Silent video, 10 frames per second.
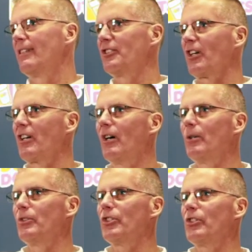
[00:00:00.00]
as a
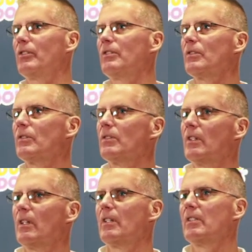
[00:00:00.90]
coach
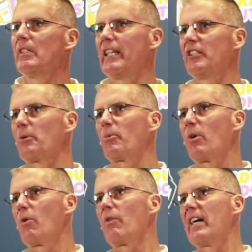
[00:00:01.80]
and as a
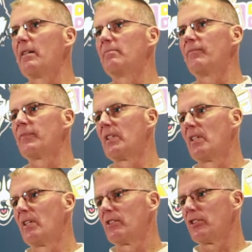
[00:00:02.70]
program,
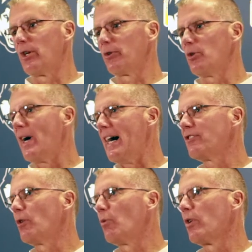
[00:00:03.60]
you know, you
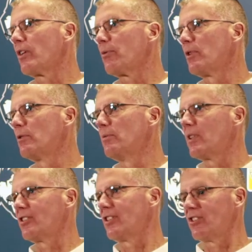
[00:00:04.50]
have to work through
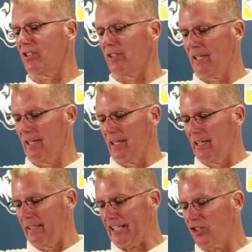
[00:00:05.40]
because it's the,
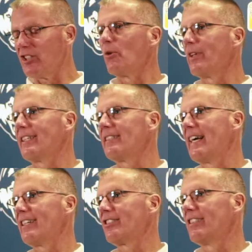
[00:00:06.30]
that's the only
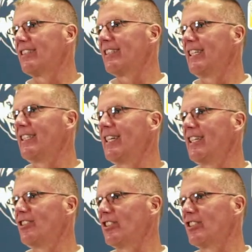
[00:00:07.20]
class that he
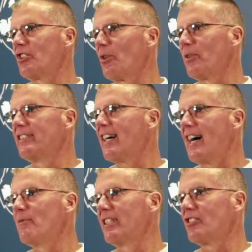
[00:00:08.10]
needs and it's the only
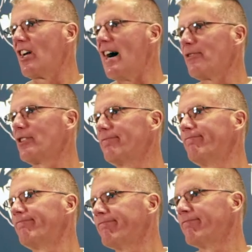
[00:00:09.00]
time that it's offered
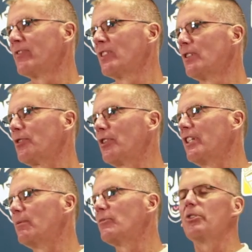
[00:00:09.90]
for
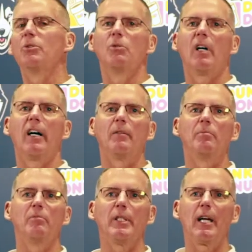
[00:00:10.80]
him to
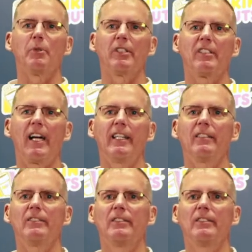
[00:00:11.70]
uh, be able to take.